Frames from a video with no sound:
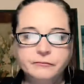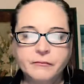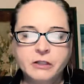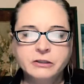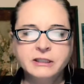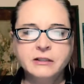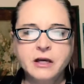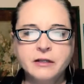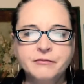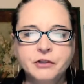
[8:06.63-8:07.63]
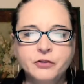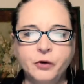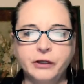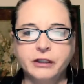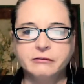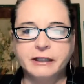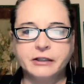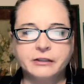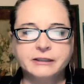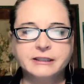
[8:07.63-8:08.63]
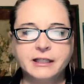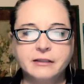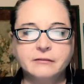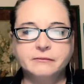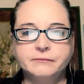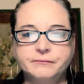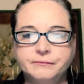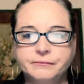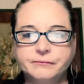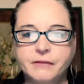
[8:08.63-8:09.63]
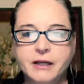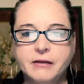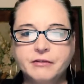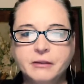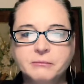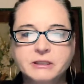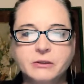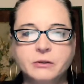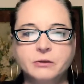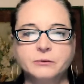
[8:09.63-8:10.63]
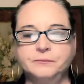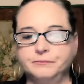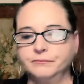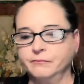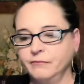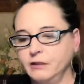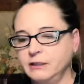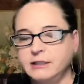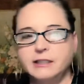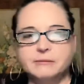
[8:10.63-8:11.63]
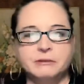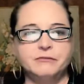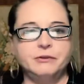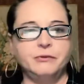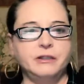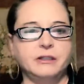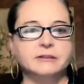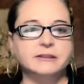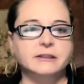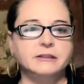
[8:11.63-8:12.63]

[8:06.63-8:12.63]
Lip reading: There's a lot of notarial records that have him. So this tells me a few things.